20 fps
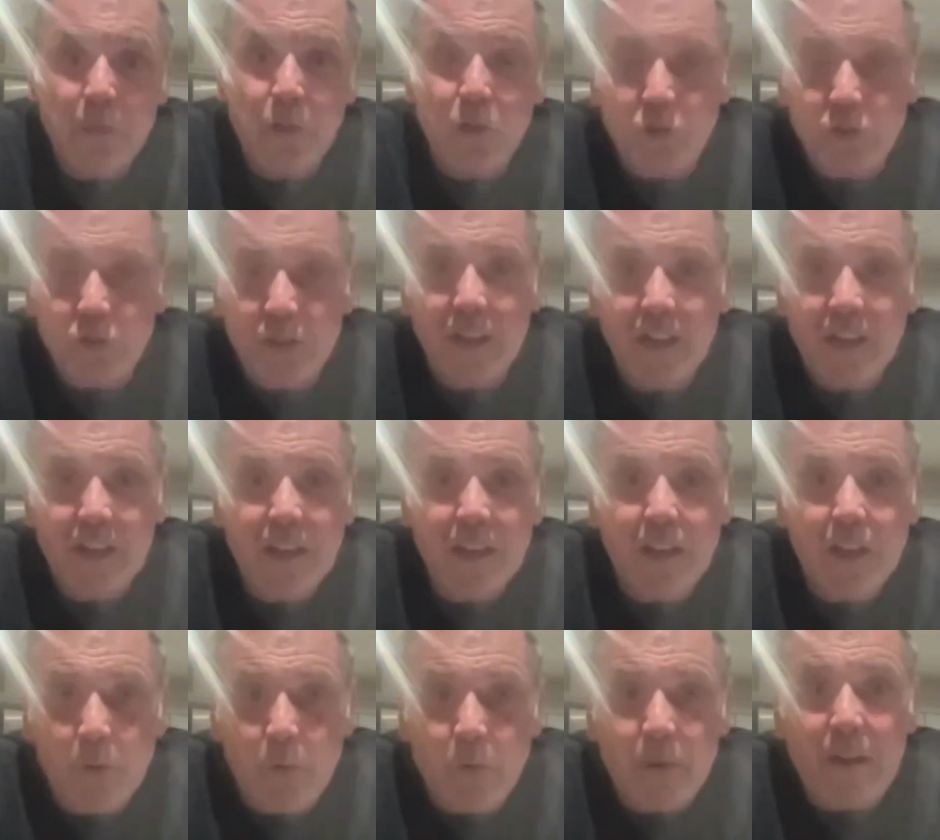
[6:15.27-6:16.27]
Because
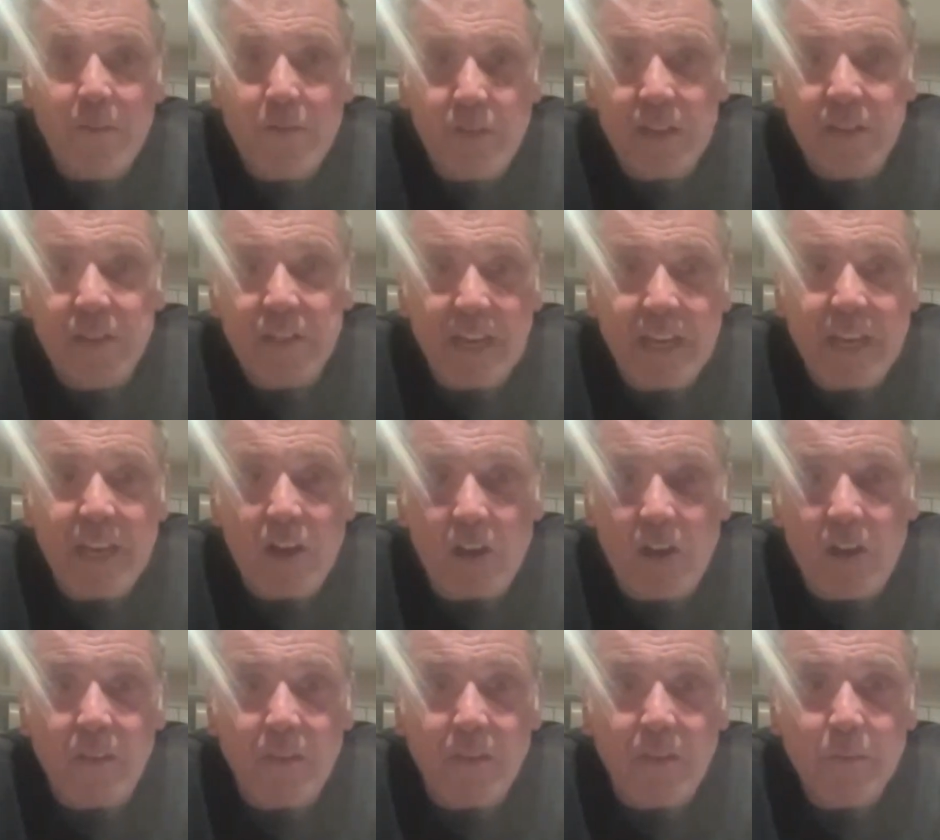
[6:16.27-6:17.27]
whatever you take
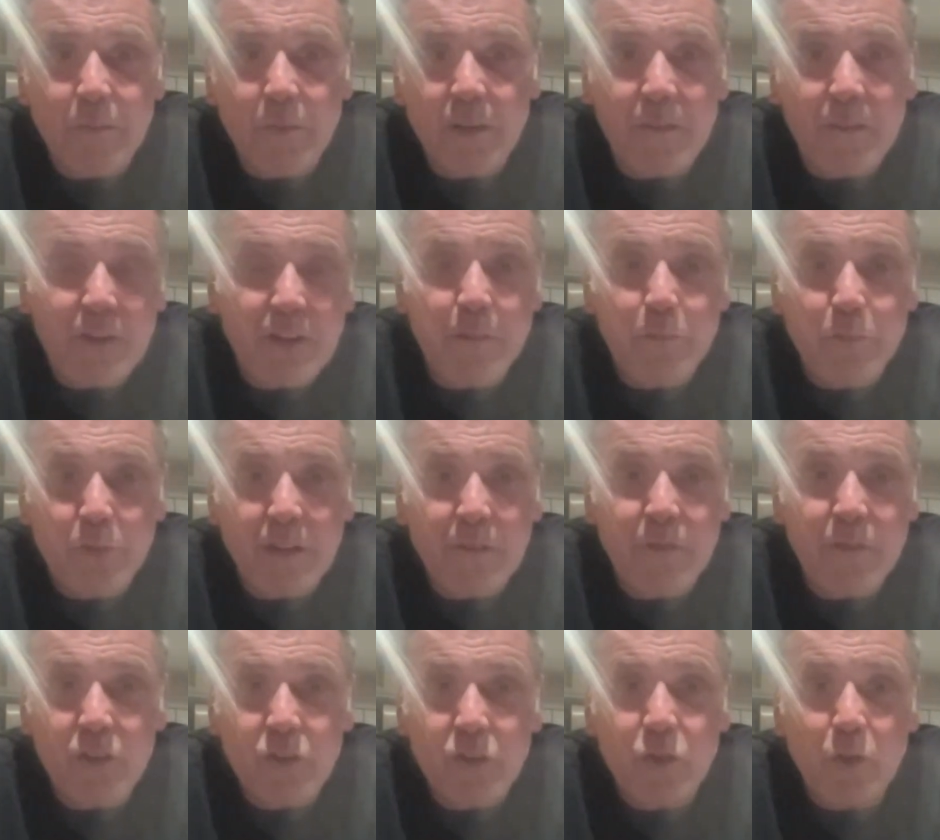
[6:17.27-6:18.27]
on, whatever
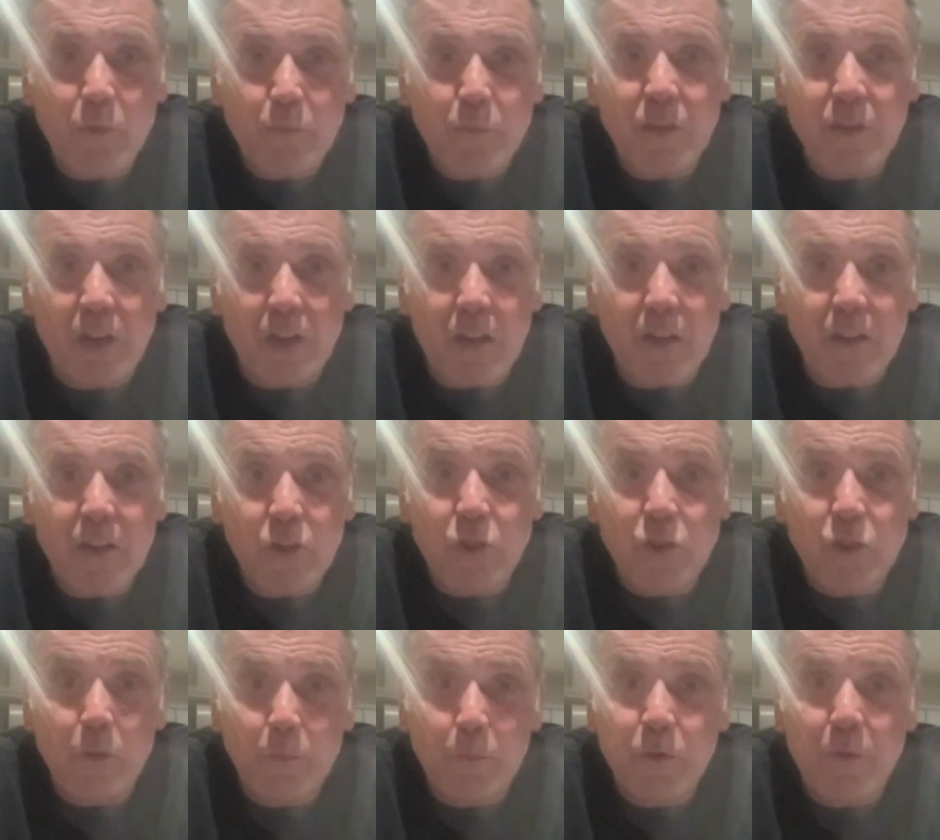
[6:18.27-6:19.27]
your subs are, your
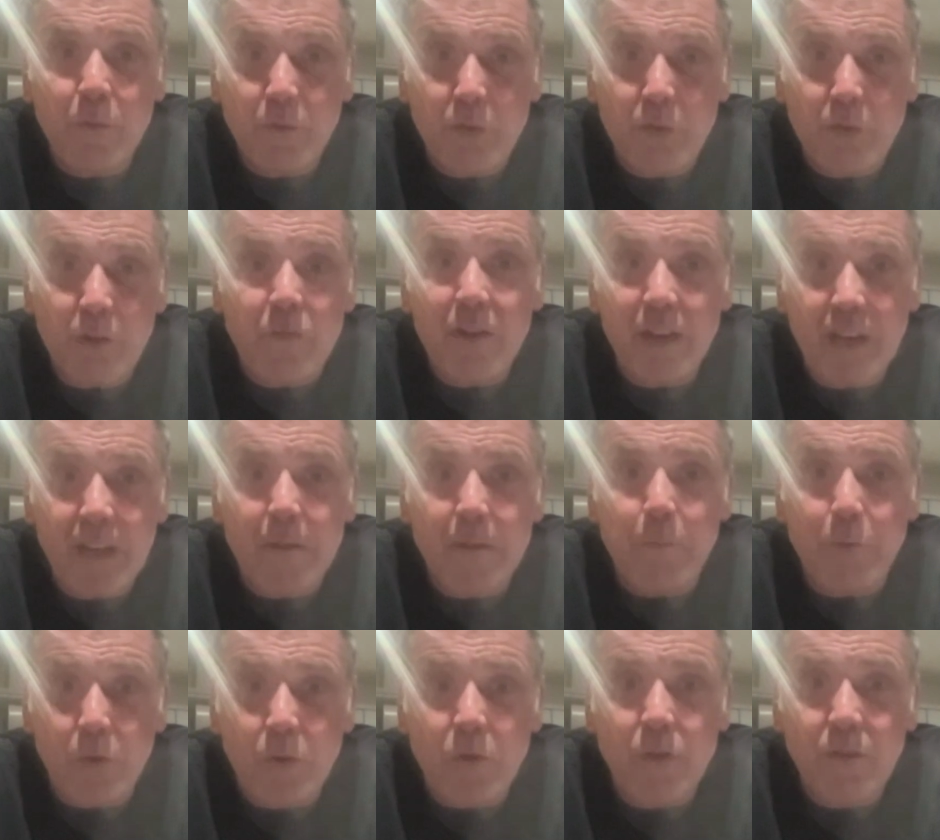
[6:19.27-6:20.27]
subs are really
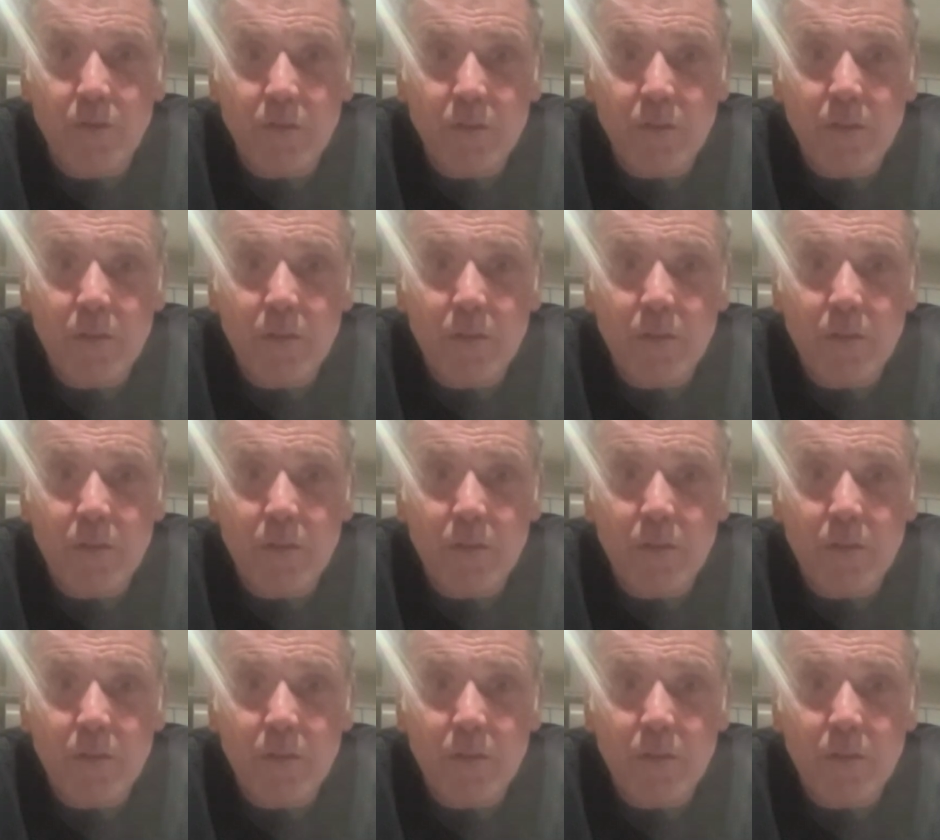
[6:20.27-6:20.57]
important.